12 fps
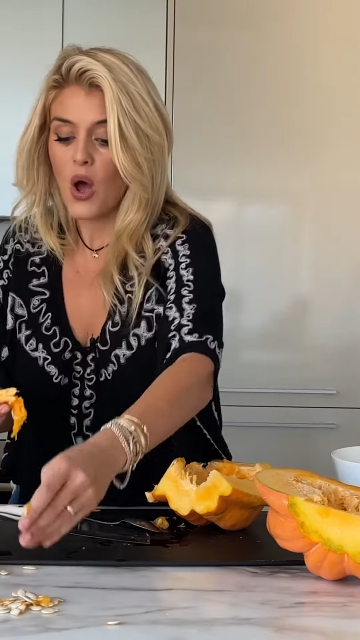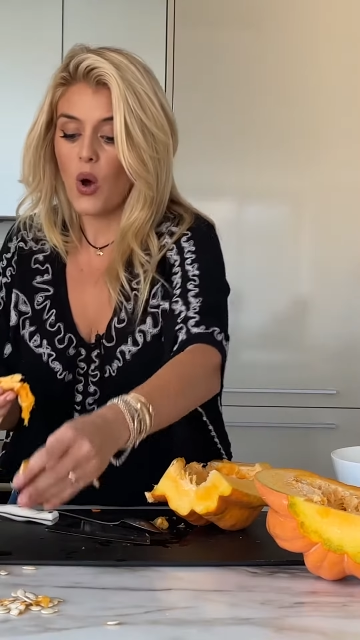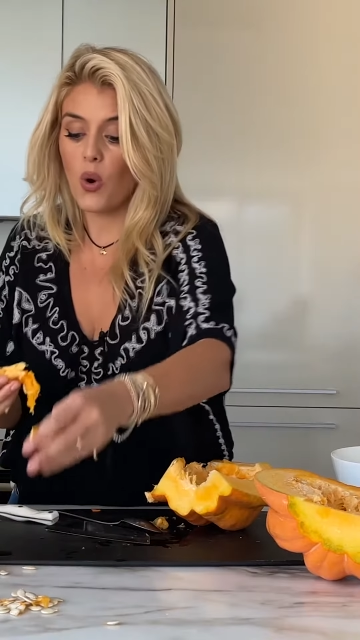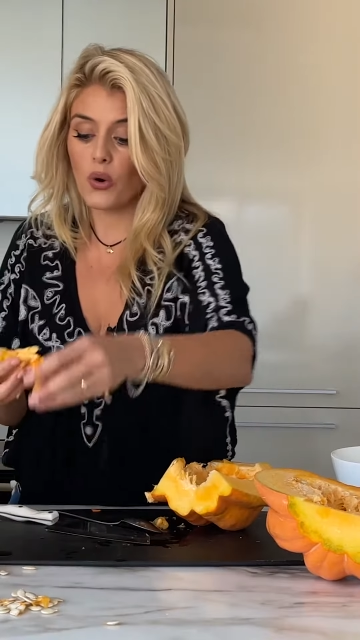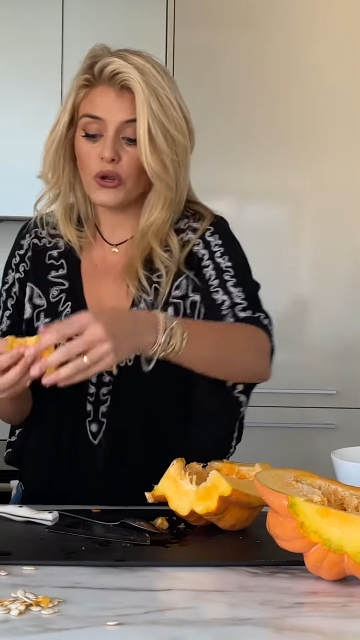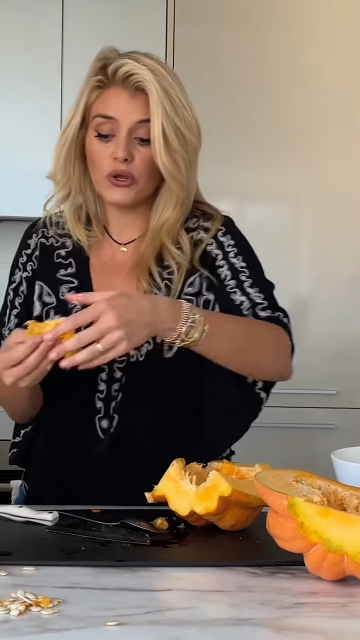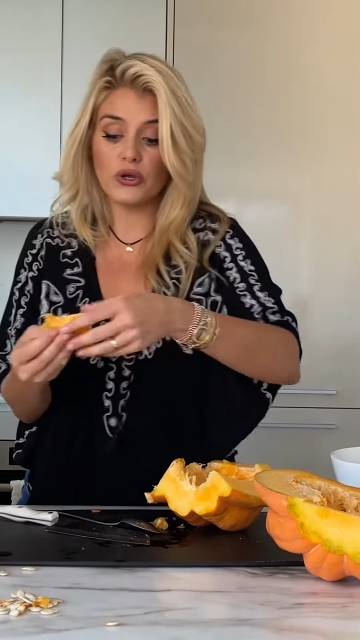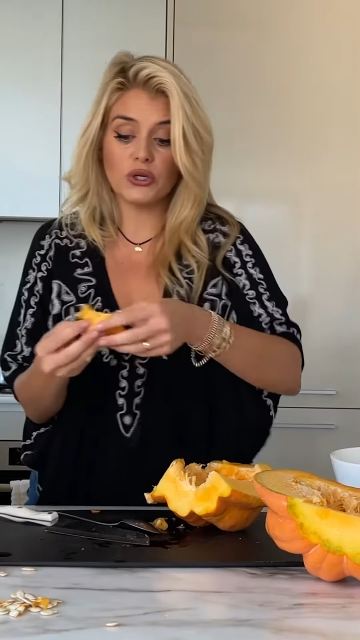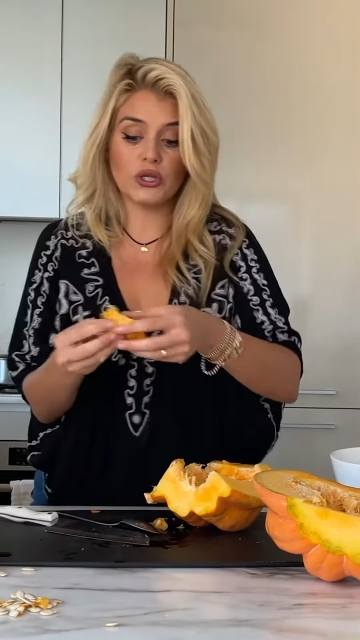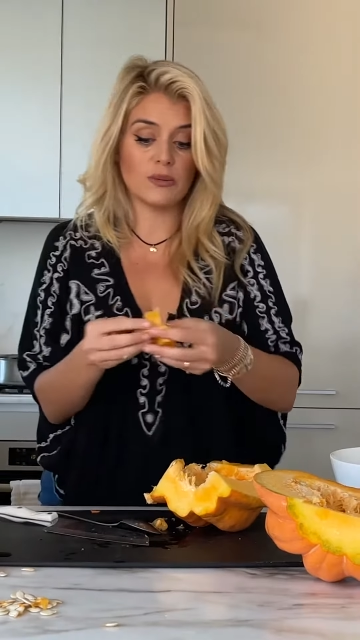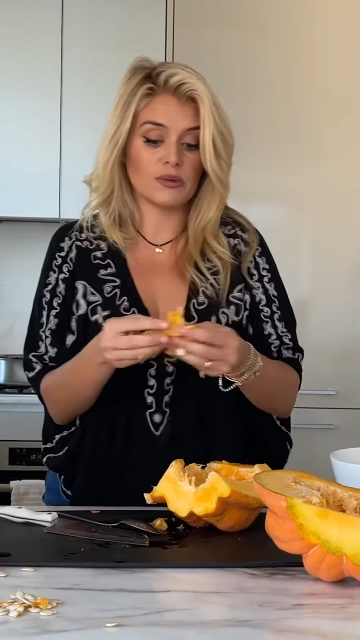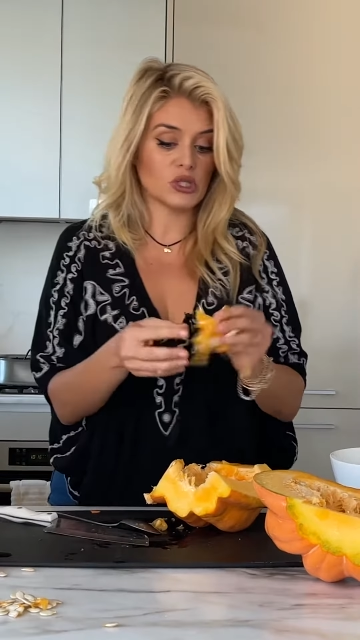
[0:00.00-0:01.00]
Or you can do
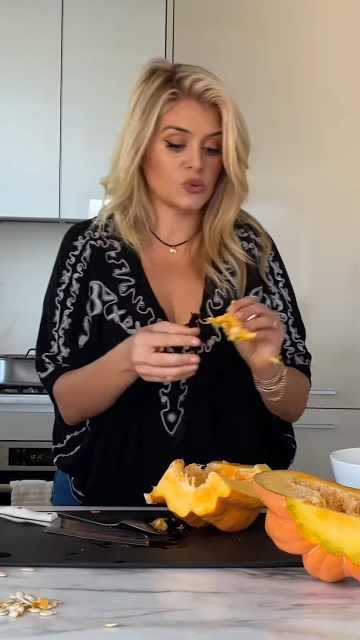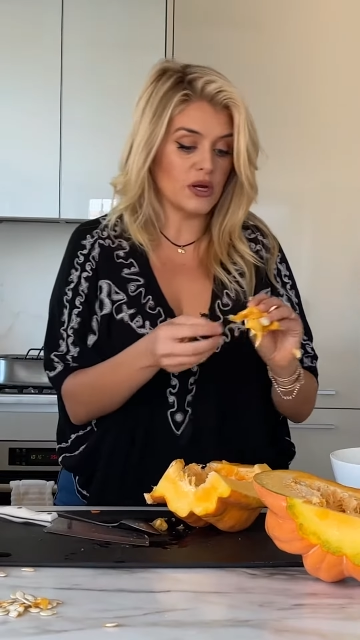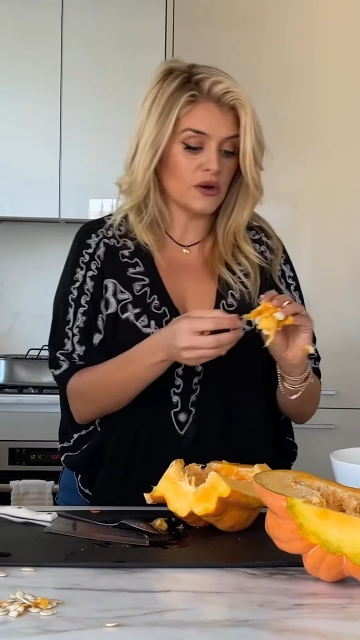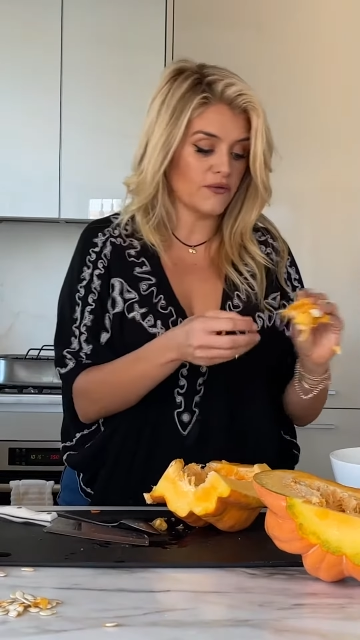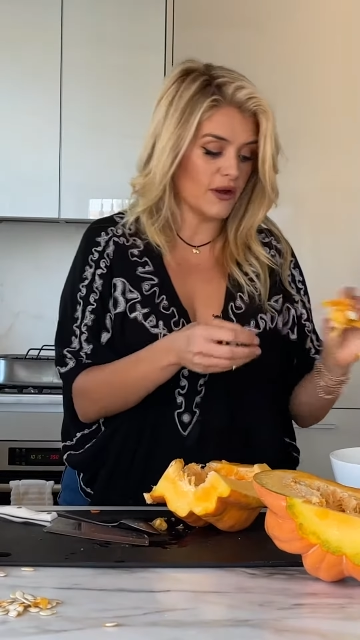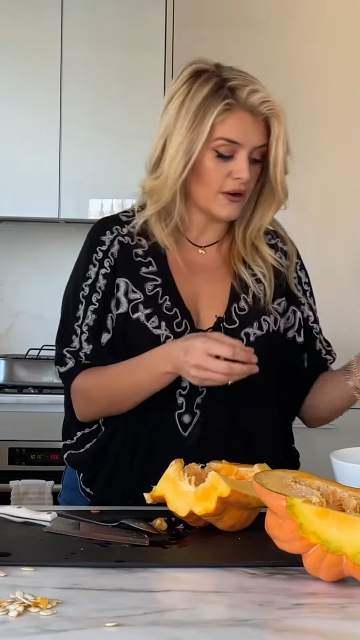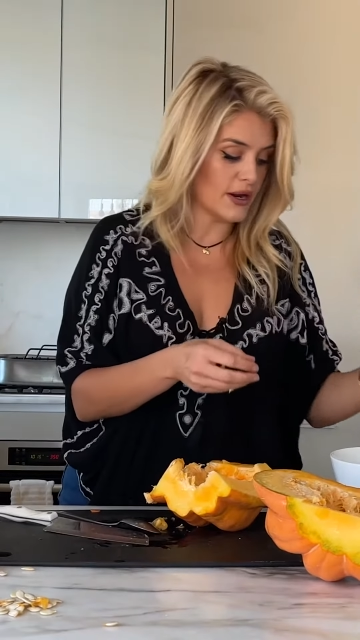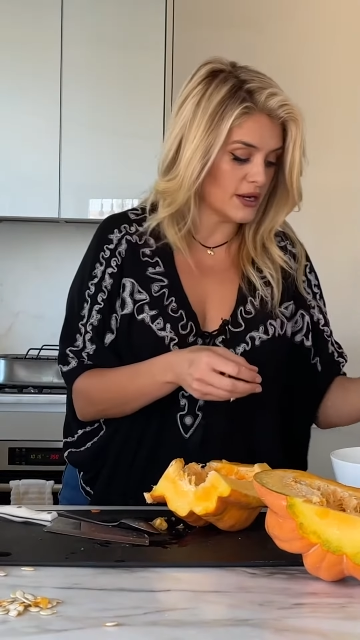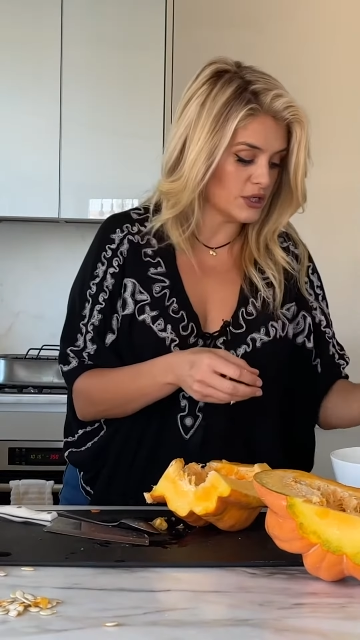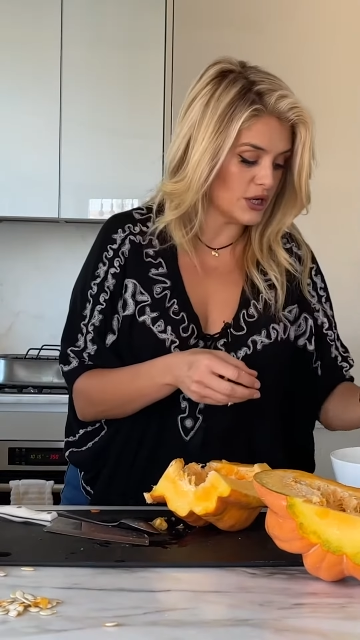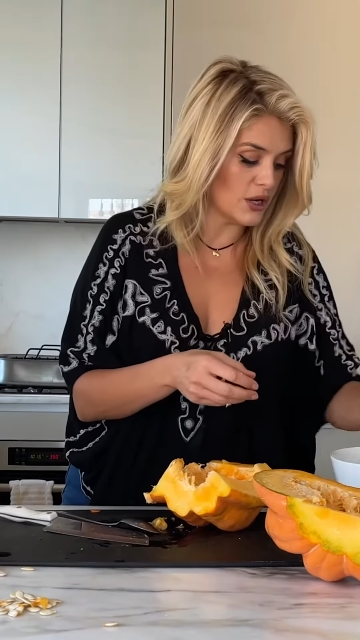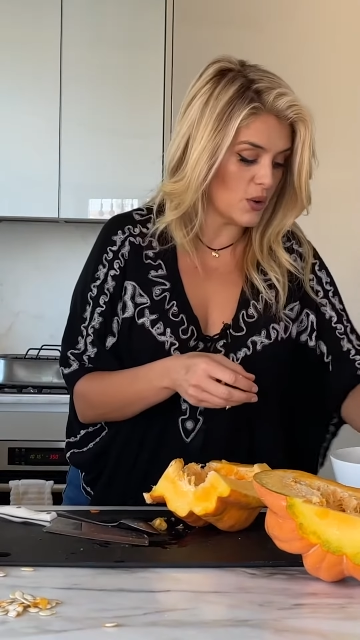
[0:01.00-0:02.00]
them a sweeter variation